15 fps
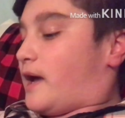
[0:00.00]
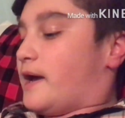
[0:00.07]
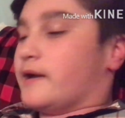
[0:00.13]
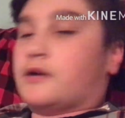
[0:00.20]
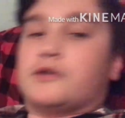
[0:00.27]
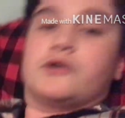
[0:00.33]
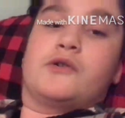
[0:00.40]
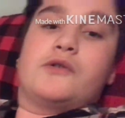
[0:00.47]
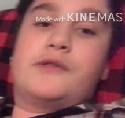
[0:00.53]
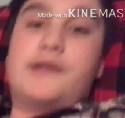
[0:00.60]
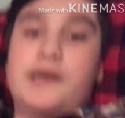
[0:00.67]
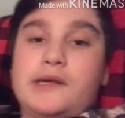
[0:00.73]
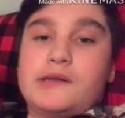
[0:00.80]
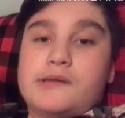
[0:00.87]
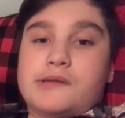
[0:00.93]
I glue
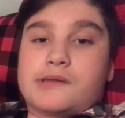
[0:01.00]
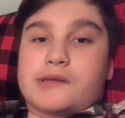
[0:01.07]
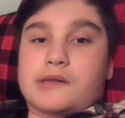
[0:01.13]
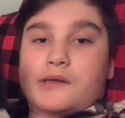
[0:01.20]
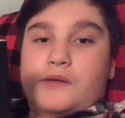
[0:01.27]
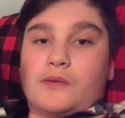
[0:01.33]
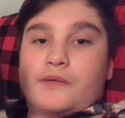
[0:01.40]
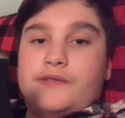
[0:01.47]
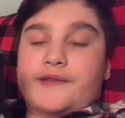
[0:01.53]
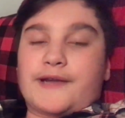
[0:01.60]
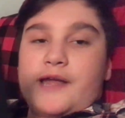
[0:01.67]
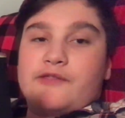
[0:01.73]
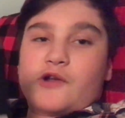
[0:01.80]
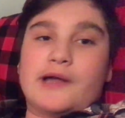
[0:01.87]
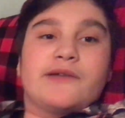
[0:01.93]
these
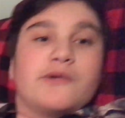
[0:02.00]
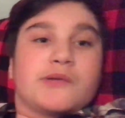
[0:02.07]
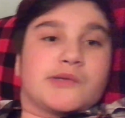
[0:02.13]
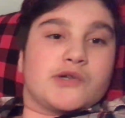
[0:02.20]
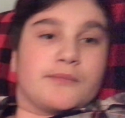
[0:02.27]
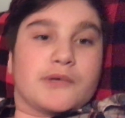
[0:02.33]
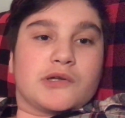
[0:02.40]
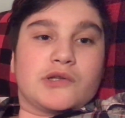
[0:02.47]
together, I use super